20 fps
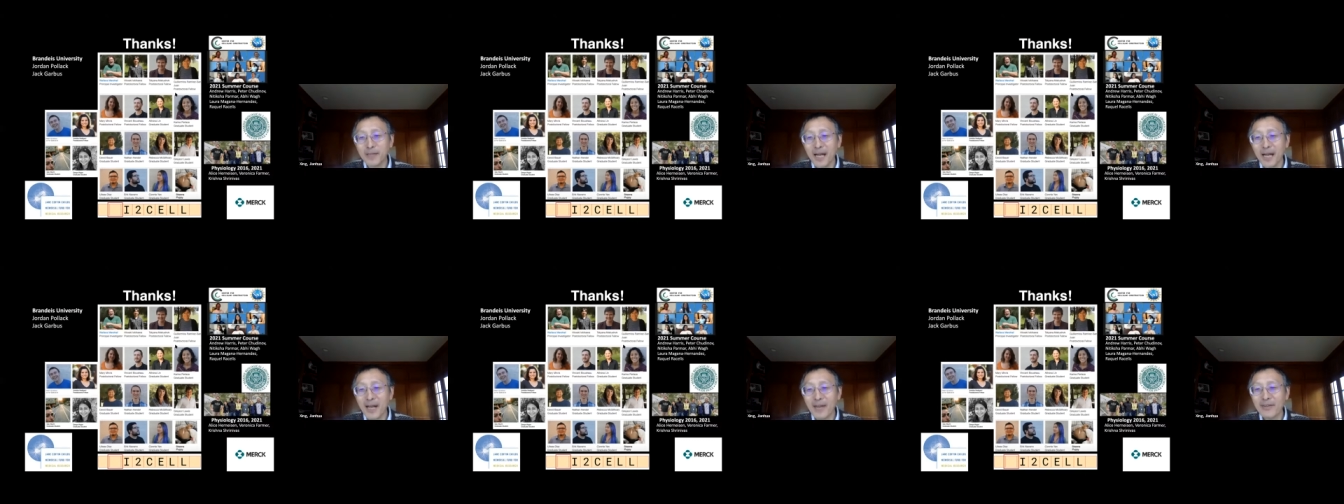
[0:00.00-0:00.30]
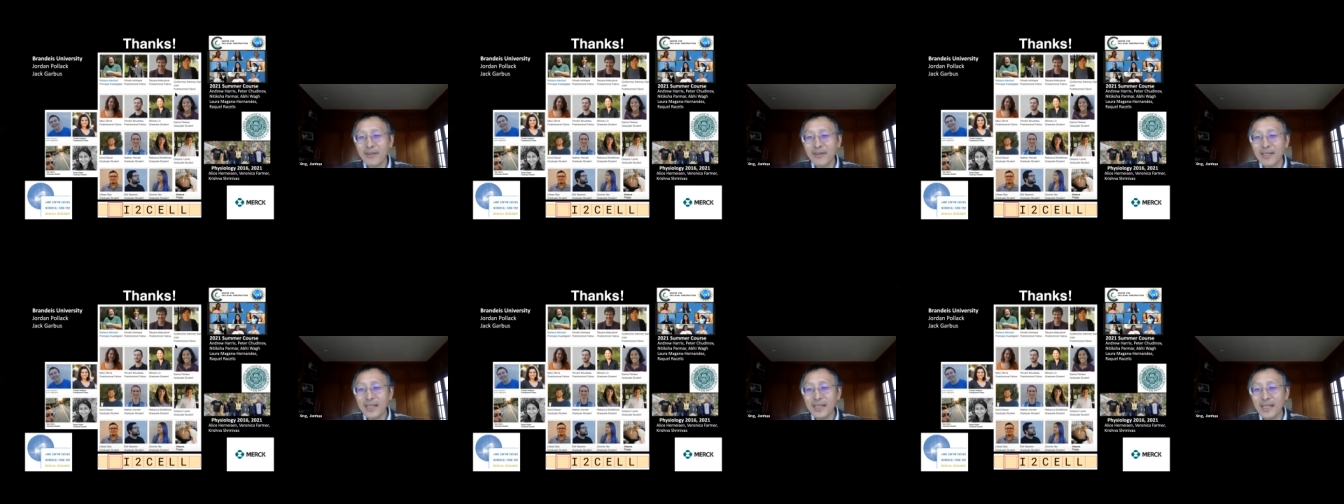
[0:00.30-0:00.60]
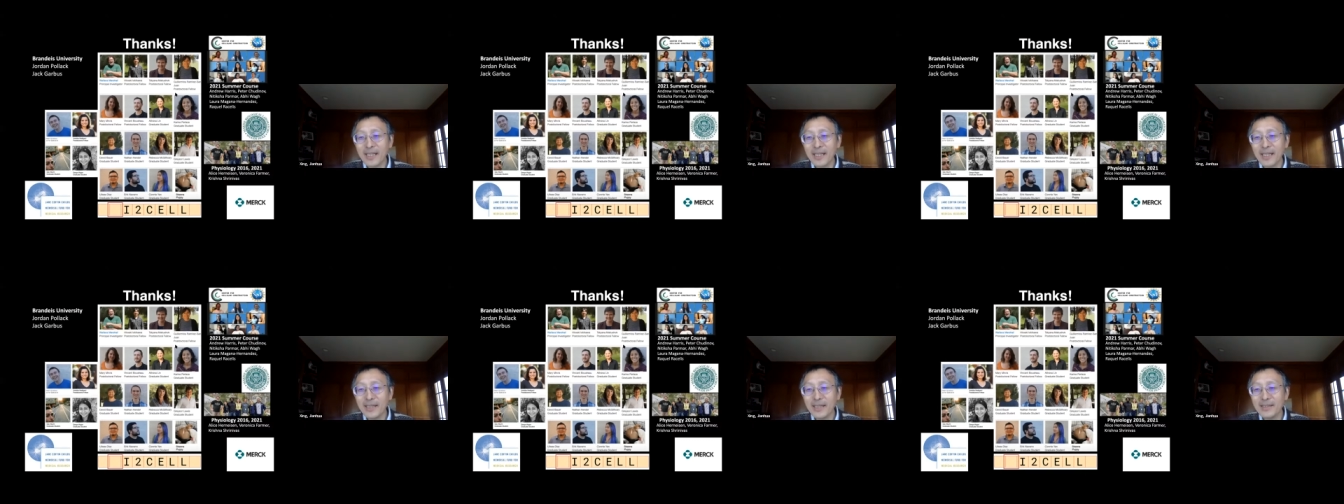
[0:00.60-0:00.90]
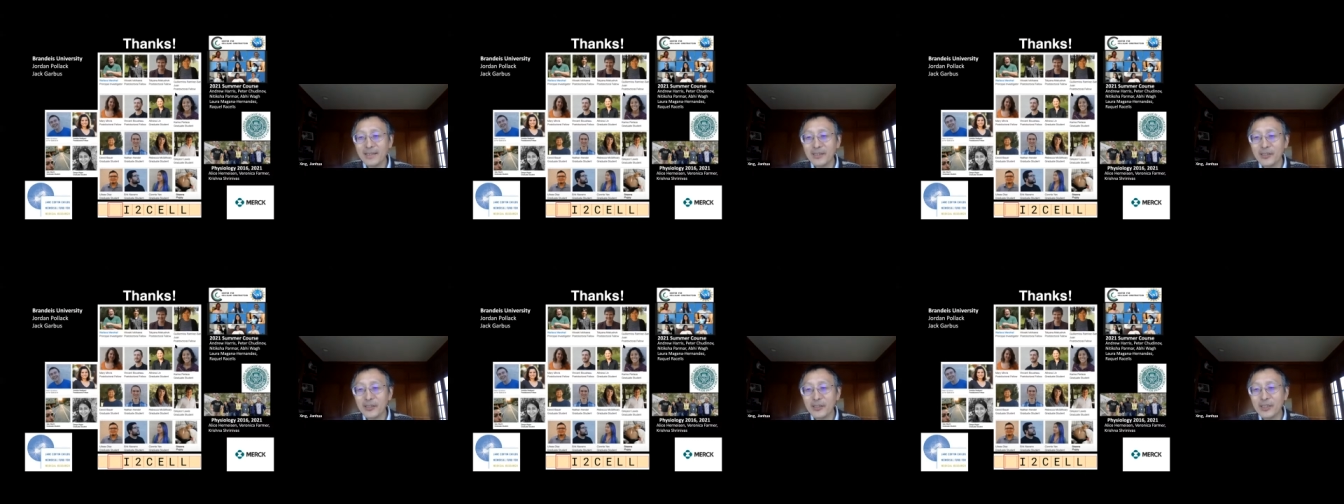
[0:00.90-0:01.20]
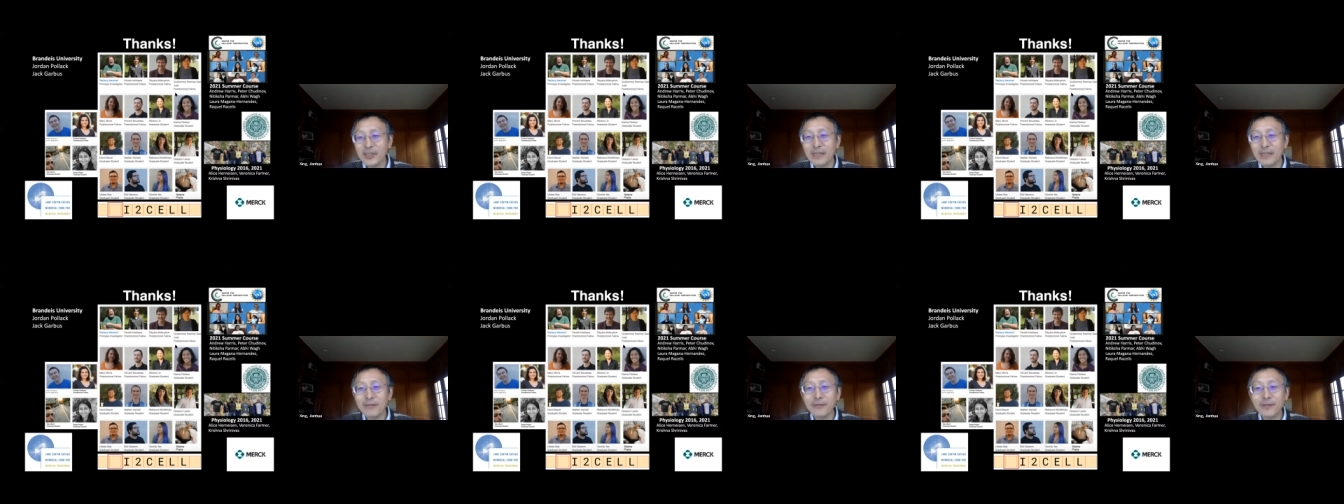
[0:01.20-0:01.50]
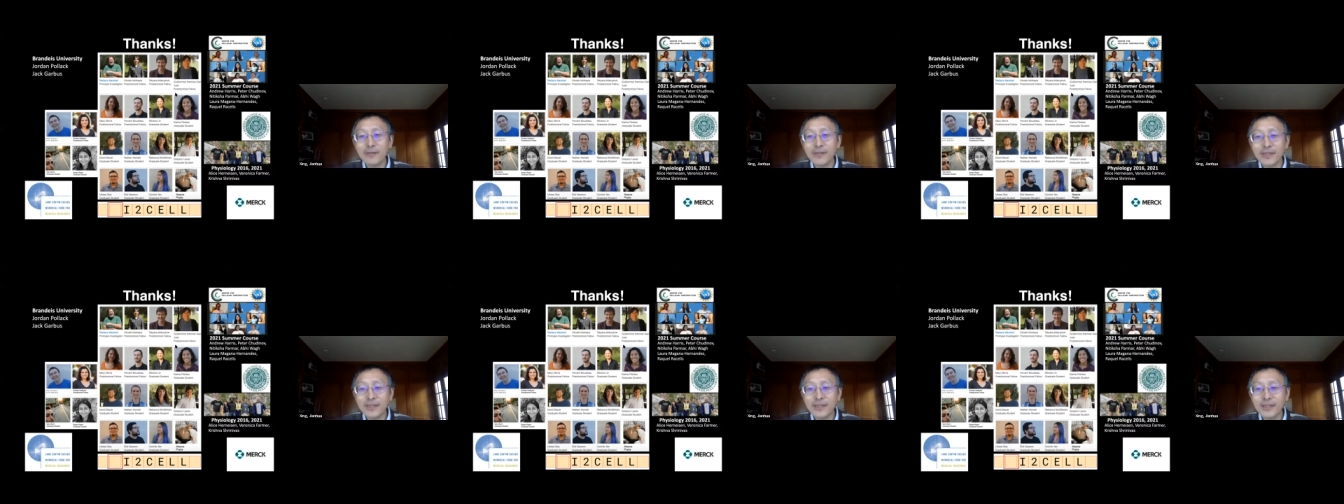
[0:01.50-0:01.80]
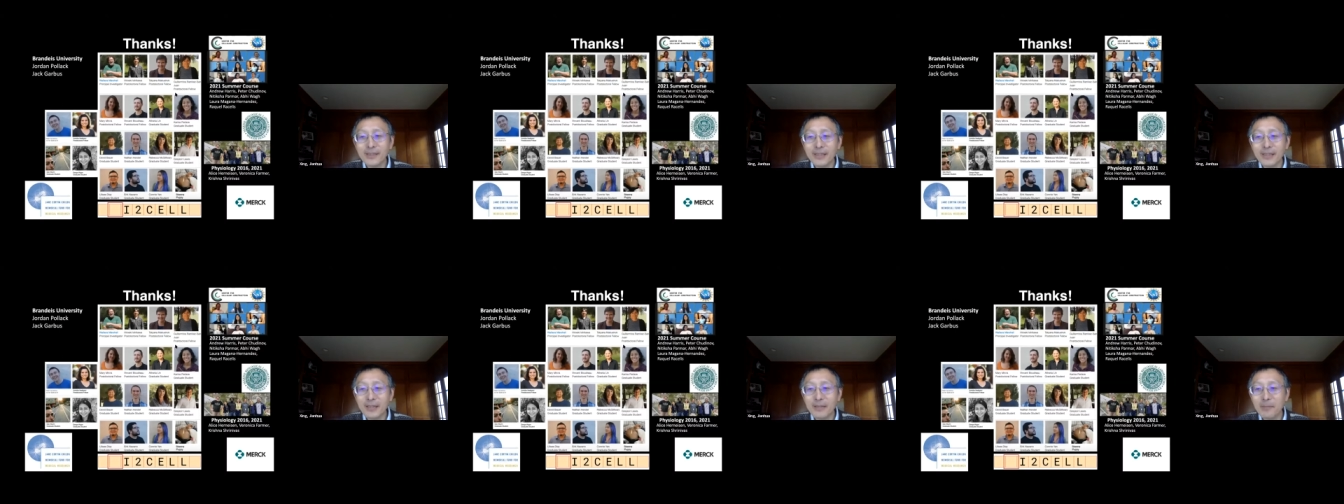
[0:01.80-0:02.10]
Yeah. Are they energy
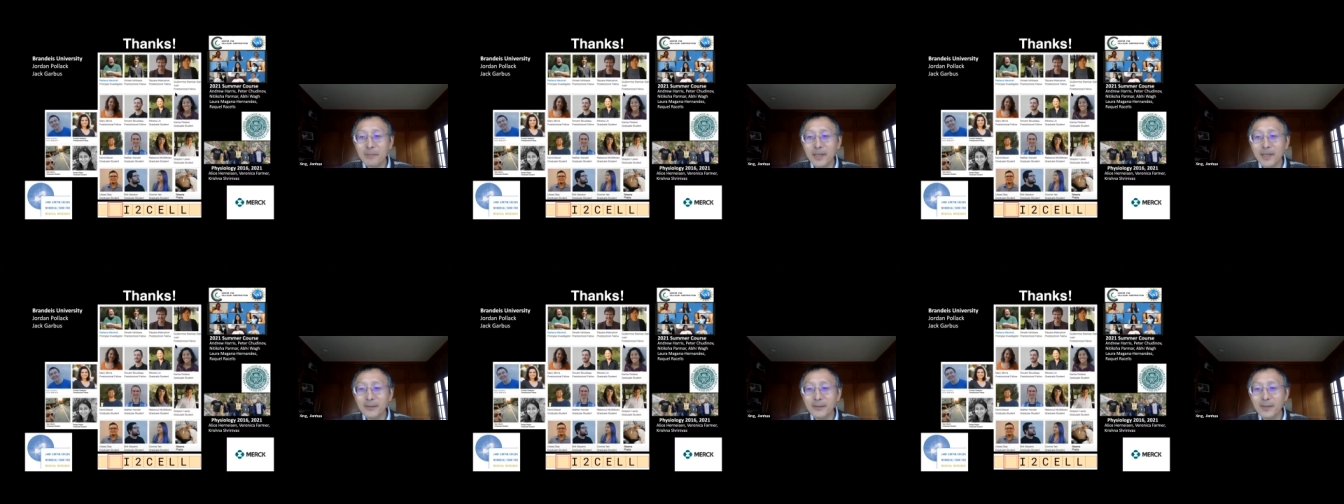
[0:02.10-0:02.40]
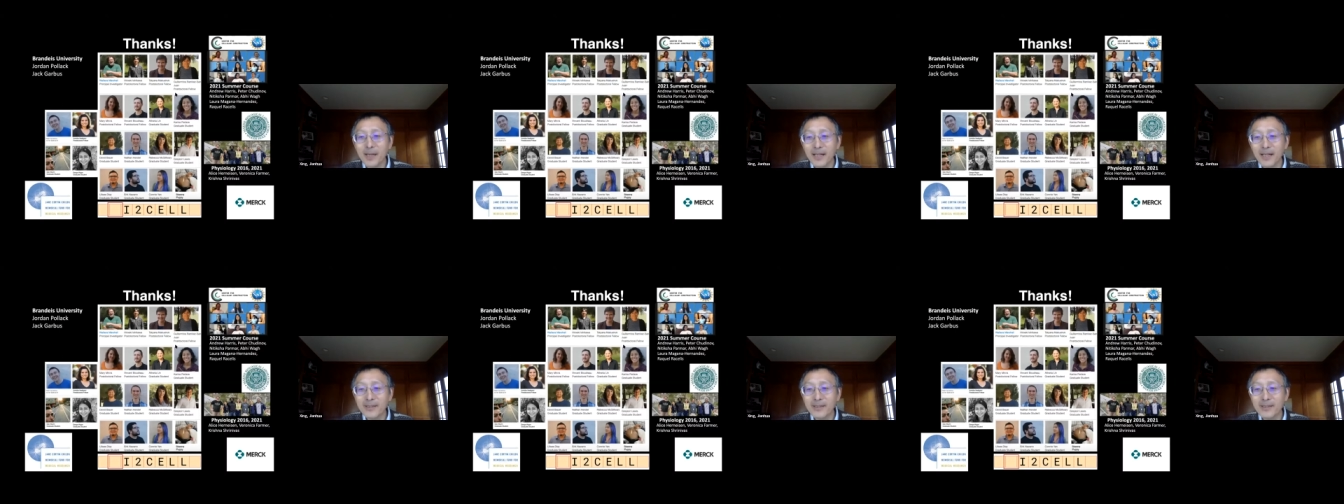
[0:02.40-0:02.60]
efficient compared to